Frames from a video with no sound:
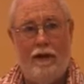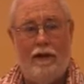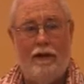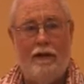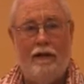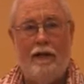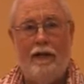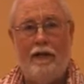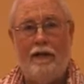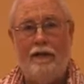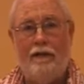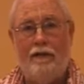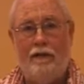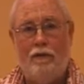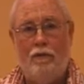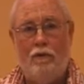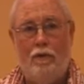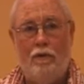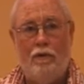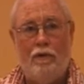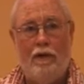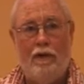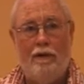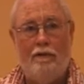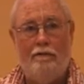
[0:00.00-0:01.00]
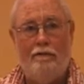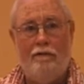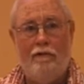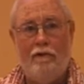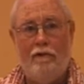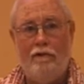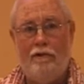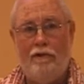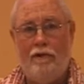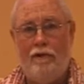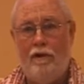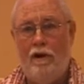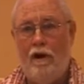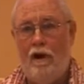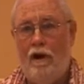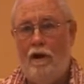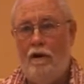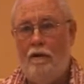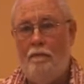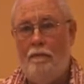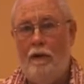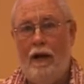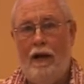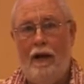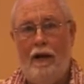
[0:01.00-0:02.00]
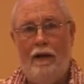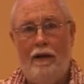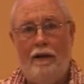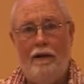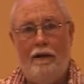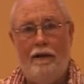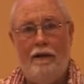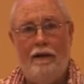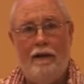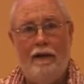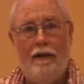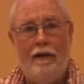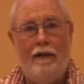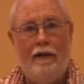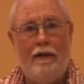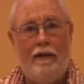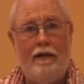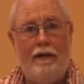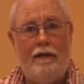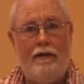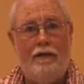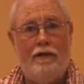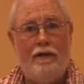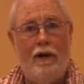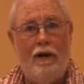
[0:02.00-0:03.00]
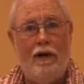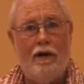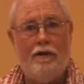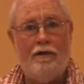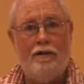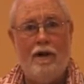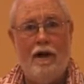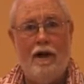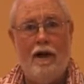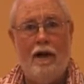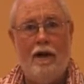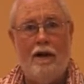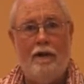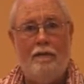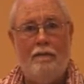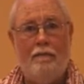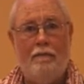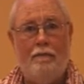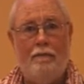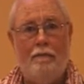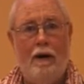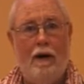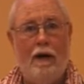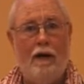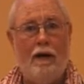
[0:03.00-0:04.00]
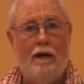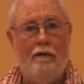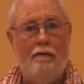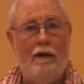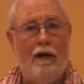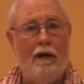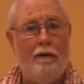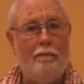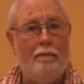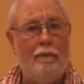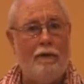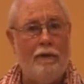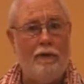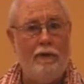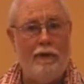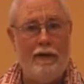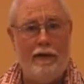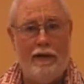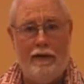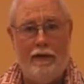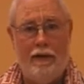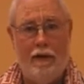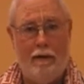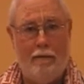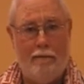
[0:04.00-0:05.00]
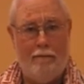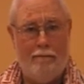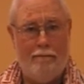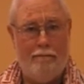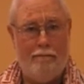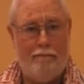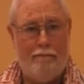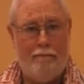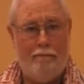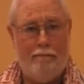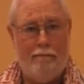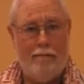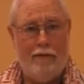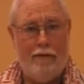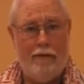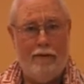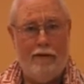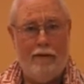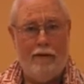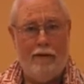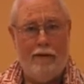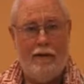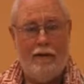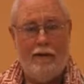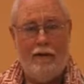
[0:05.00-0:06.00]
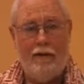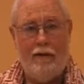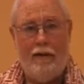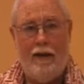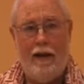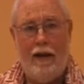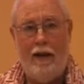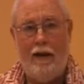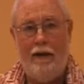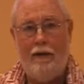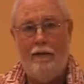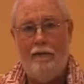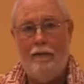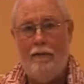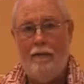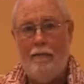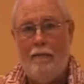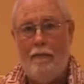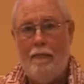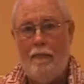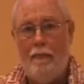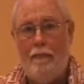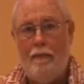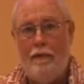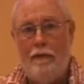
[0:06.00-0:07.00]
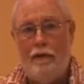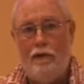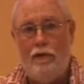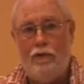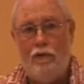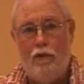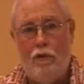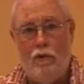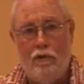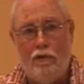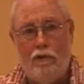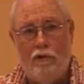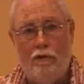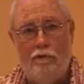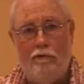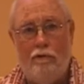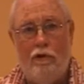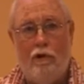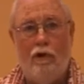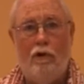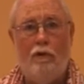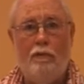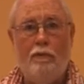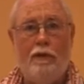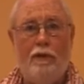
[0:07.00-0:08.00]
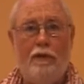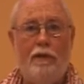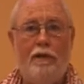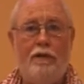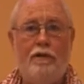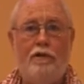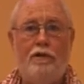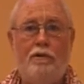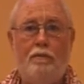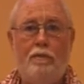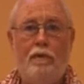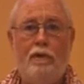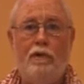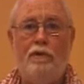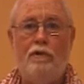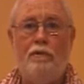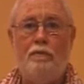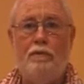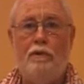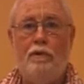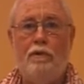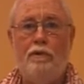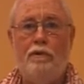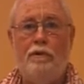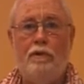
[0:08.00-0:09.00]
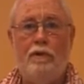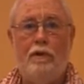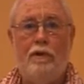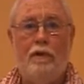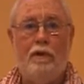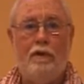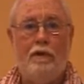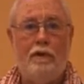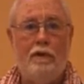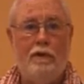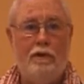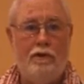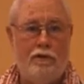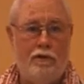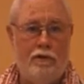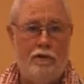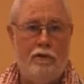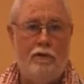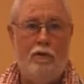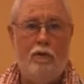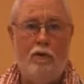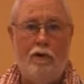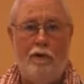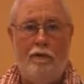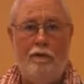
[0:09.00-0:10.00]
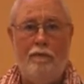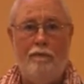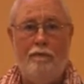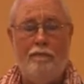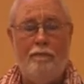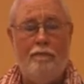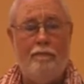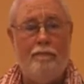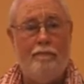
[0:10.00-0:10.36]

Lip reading: I like to quote that verse, Dharman hi sakshad bhagavat pranitam. That the source of all religious principles is the Lord.